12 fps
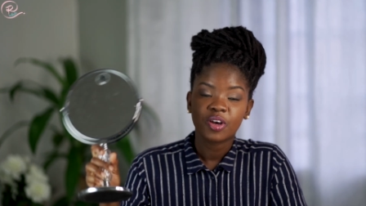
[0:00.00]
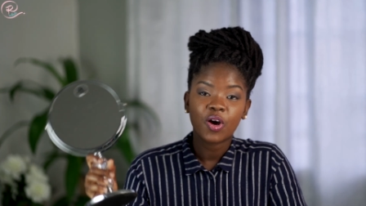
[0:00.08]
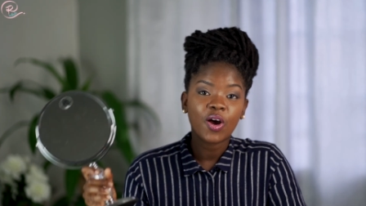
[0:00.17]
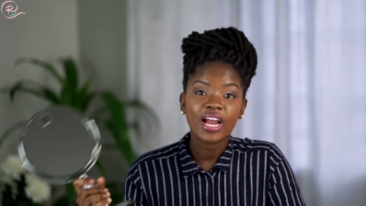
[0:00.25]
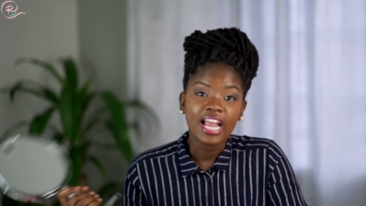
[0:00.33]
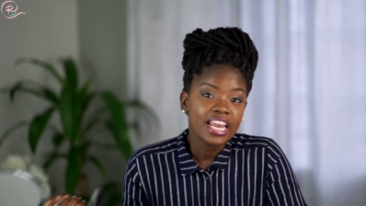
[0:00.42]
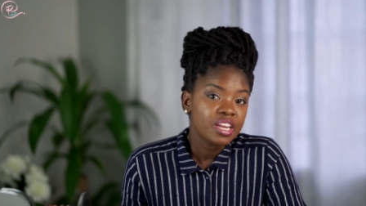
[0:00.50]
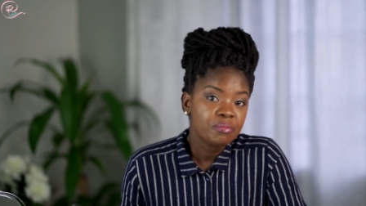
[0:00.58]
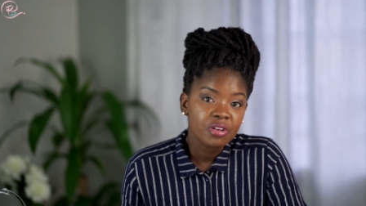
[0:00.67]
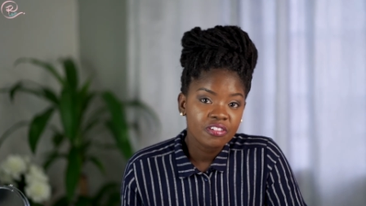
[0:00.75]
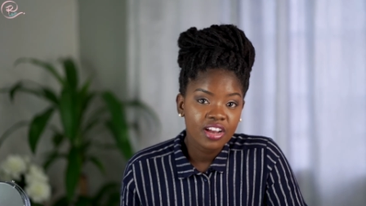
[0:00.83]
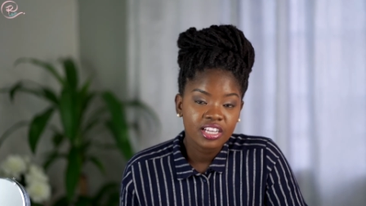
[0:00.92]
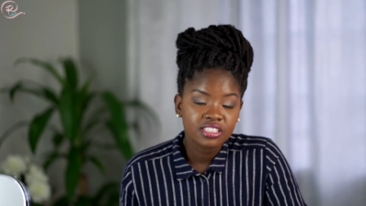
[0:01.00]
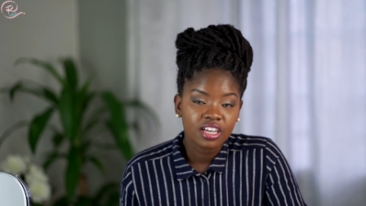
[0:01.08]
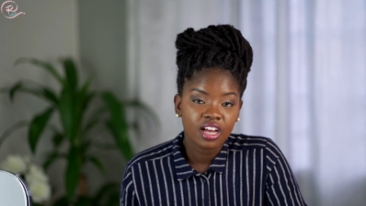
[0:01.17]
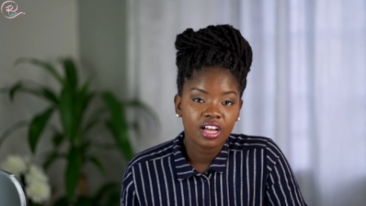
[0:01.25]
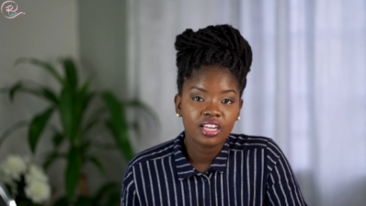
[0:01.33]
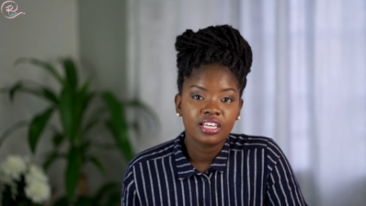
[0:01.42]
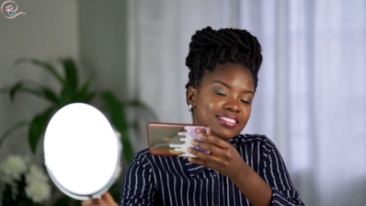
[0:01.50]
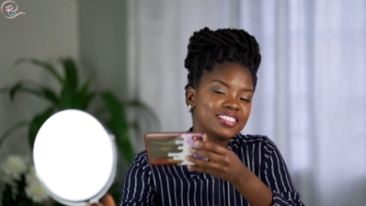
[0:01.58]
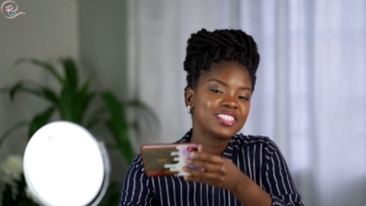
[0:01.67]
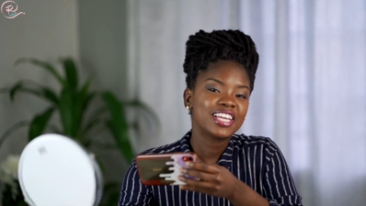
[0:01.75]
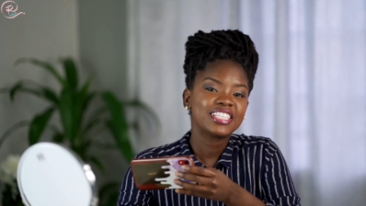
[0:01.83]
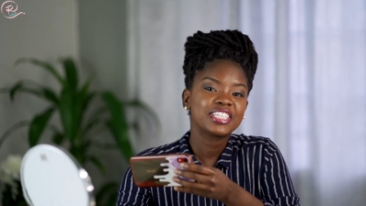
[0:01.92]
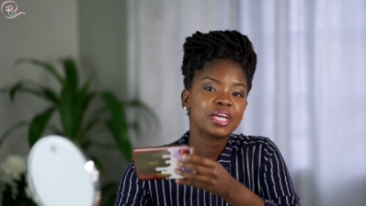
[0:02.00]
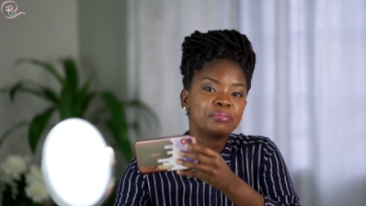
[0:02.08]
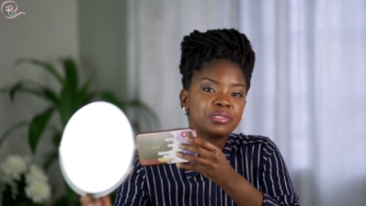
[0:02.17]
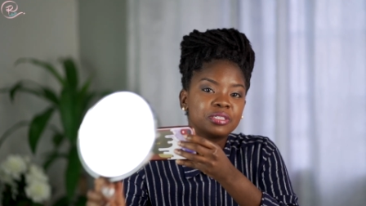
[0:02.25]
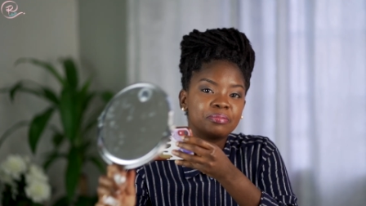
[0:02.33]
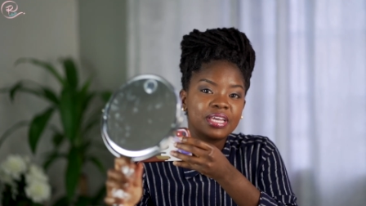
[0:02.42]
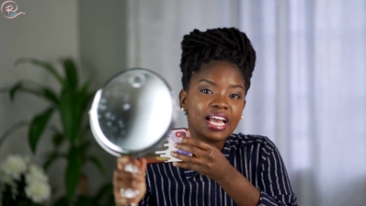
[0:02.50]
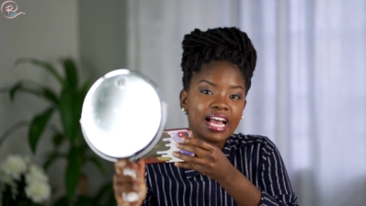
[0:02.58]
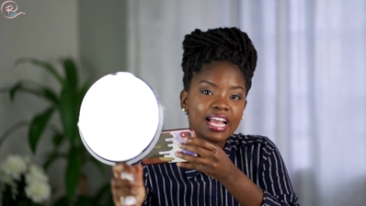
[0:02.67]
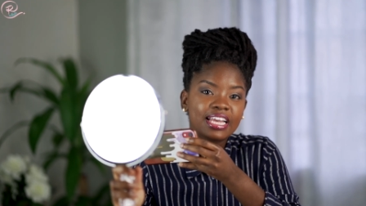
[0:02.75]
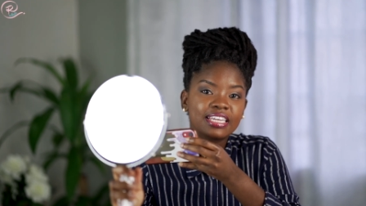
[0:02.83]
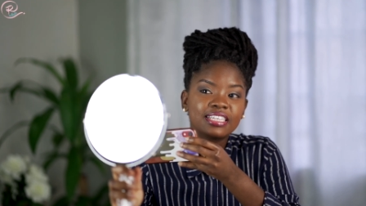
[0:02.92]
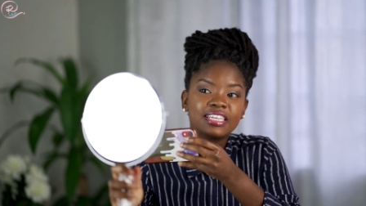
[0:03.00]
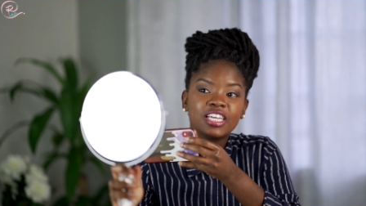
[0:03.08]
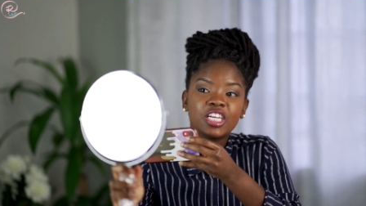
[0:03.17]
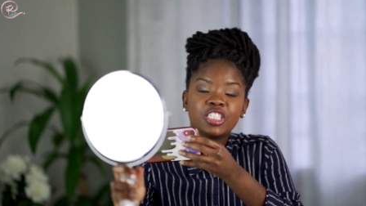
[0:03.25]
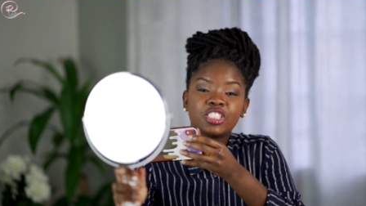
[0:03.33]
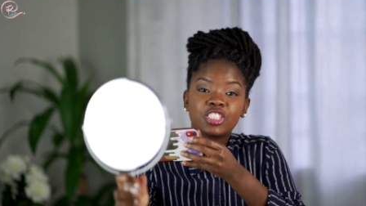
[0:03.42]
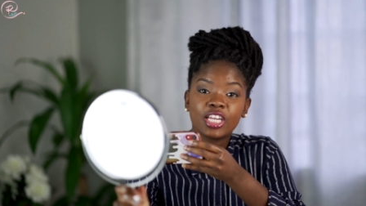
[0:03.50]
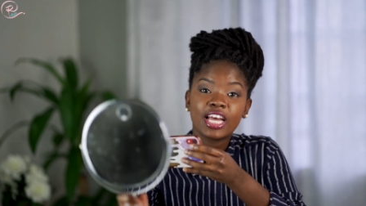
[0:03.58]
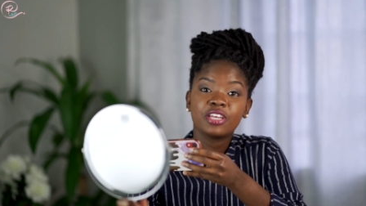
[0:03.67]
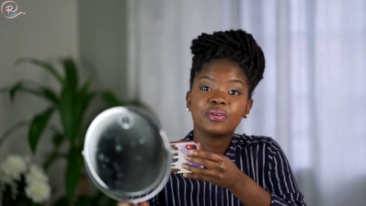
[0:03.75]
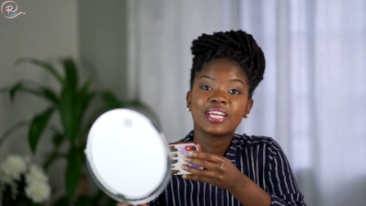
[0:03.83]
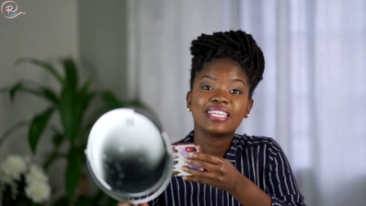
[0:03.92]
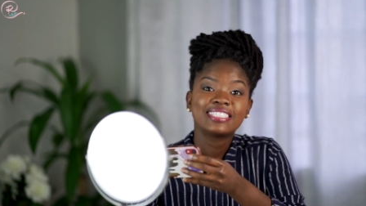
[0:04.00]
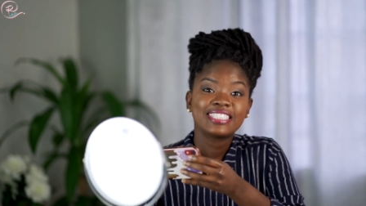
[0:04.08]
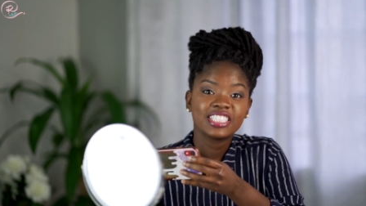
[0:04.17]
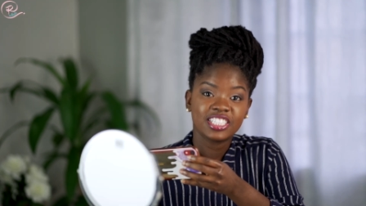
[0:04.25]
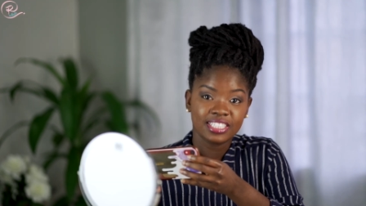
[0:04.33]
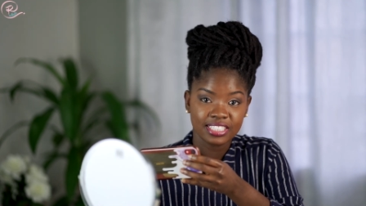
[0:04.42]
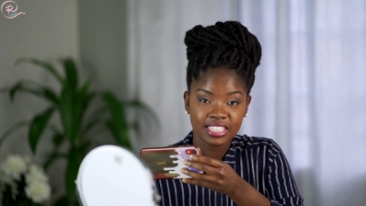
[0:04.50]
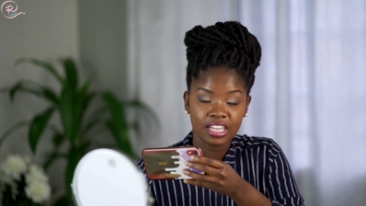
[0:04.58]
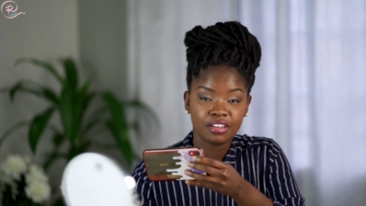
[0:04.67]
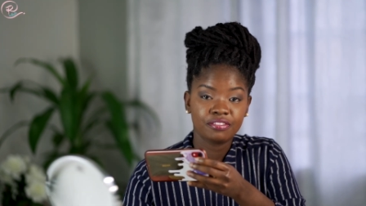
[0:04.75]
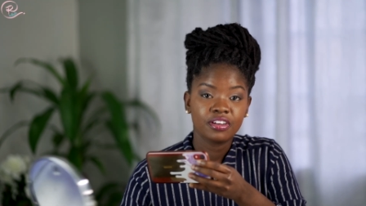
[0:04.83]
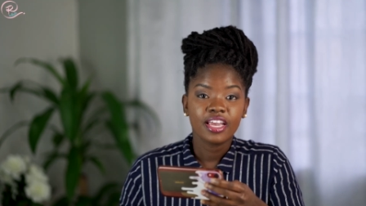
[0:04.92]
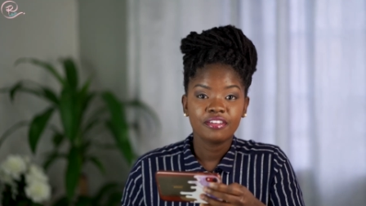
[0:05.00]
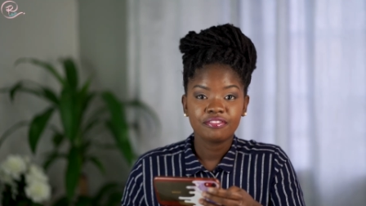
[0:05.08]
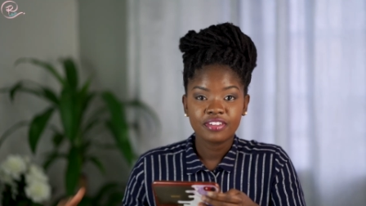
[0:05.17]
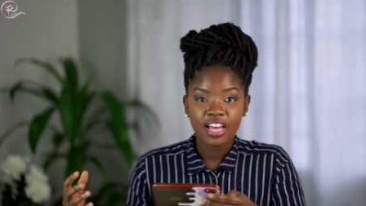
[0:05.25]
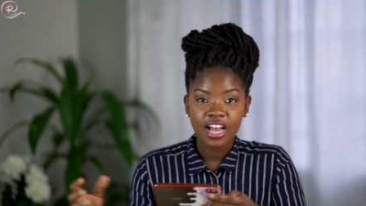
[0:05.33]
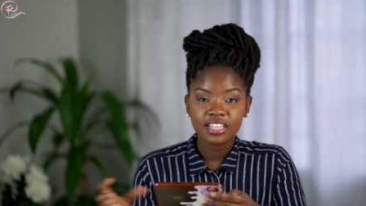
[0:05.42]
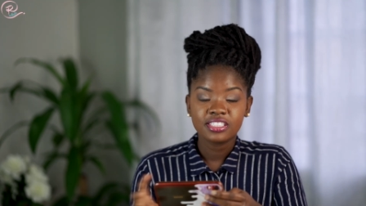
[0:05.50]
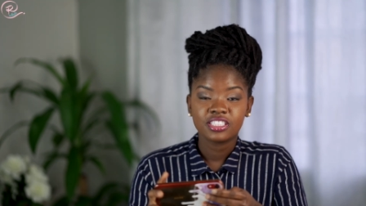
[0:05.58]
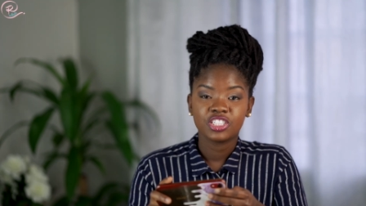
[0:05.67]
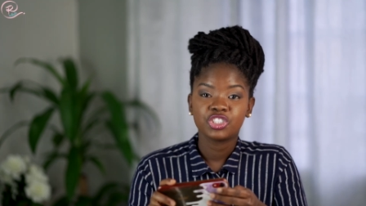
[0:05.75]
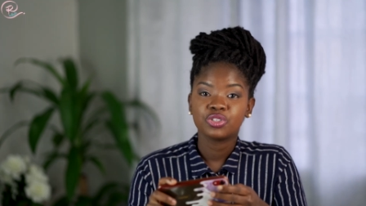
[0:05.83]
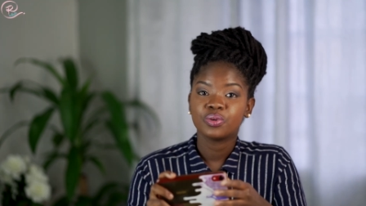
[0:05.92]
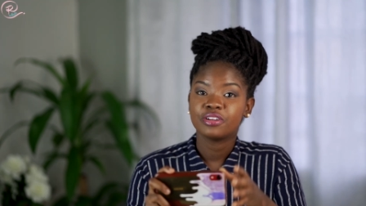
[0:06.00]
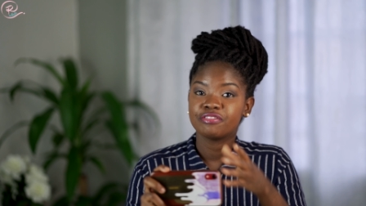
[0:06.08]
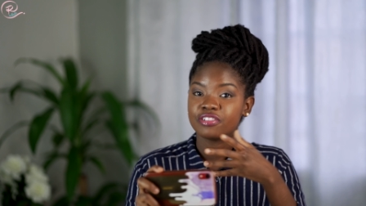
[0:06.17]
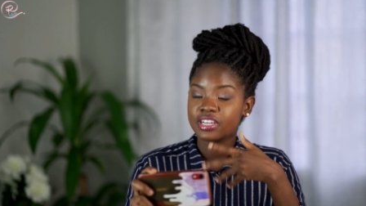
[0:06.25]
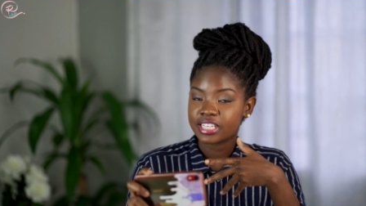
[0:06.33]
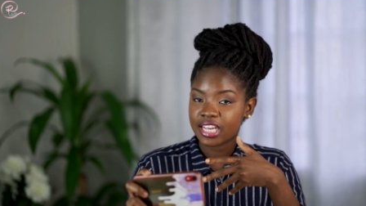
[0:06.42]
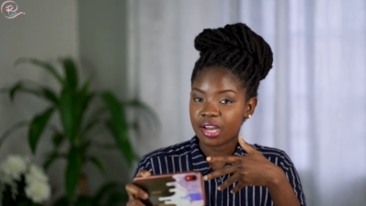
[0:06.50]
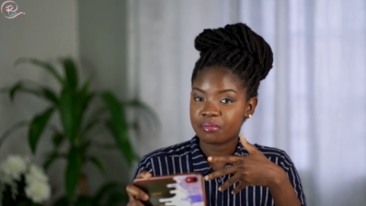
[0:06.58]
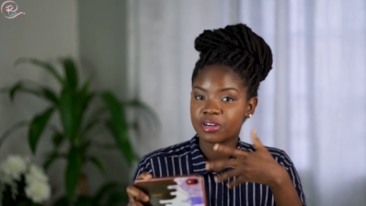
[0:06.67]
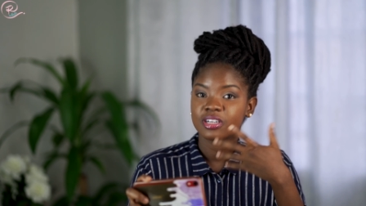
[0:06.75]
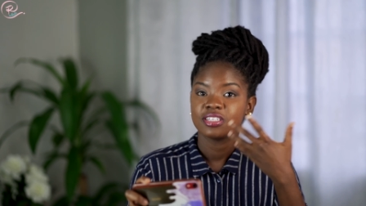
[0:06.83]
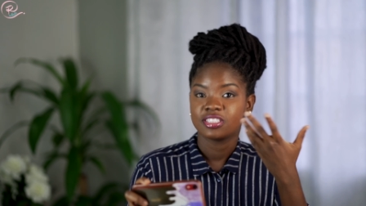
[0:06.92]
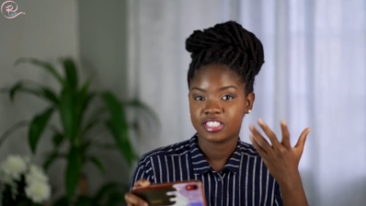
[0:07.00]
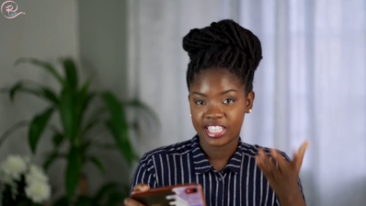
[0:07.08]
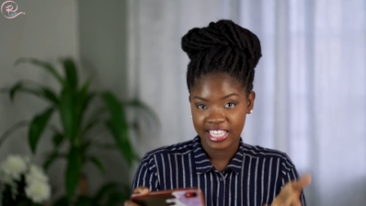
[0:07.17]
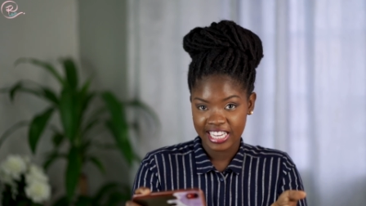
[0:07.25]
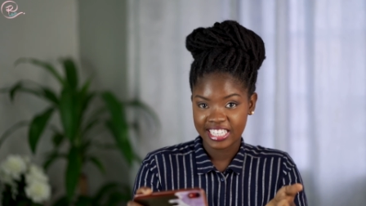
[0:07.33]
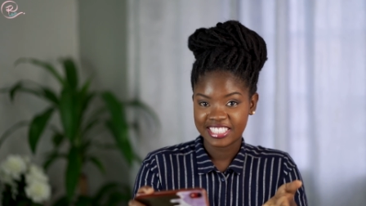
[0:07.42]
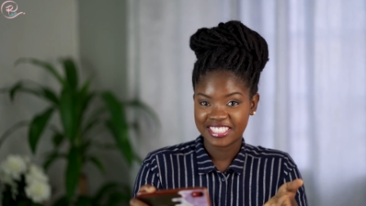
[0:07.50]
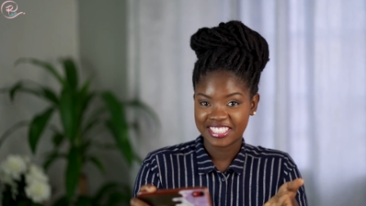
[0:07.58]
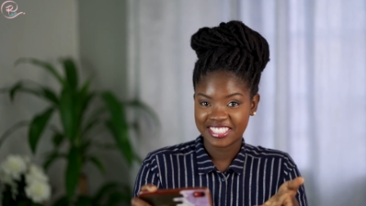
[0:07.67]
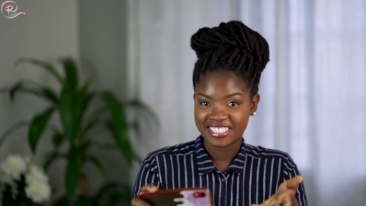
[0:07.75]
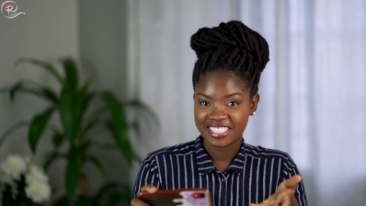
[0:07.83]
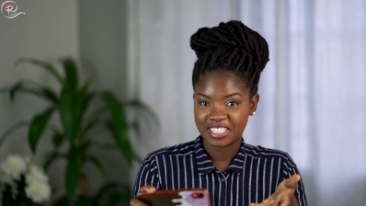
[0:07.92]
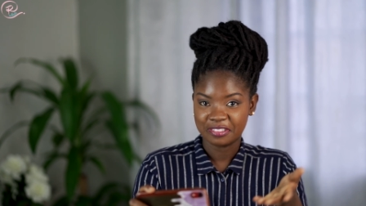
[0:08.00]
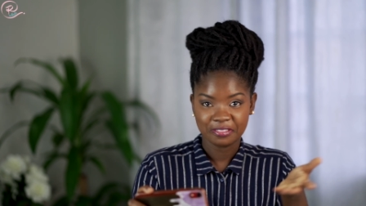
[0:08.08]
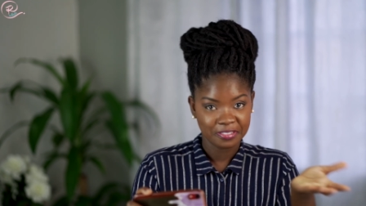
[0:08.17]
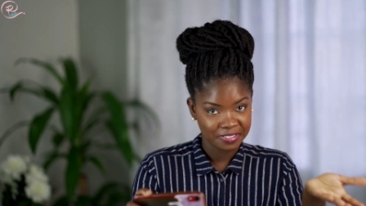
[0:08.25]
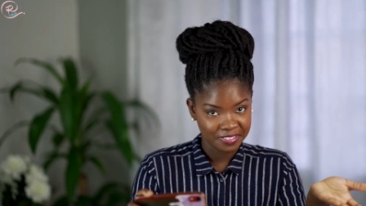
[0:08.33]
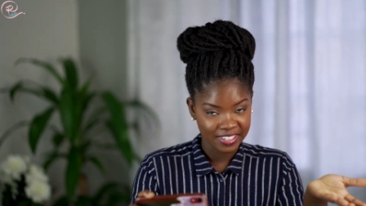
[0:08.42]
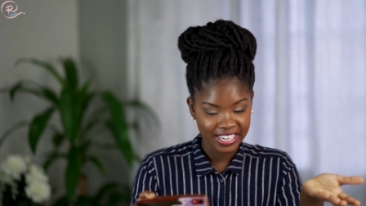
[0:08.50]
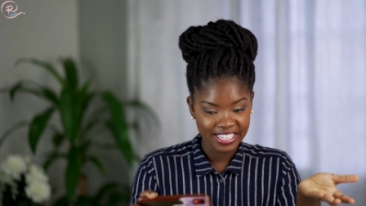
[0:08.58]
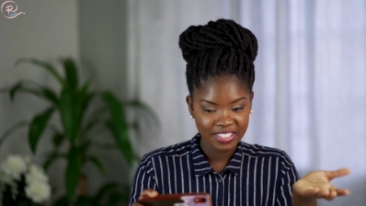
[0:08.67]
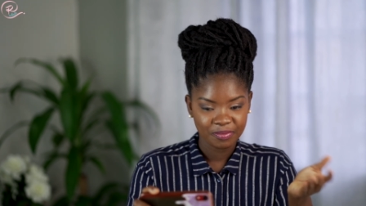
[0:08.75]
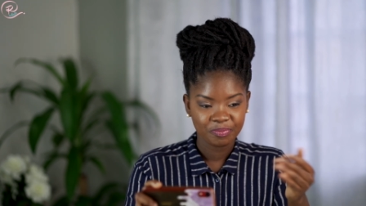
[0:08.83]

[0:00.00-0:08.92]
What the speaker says: or any mirror at all, so that you can put it behind so that you can see yourself. If not, you shoot with the front camera so you can see yourself, right?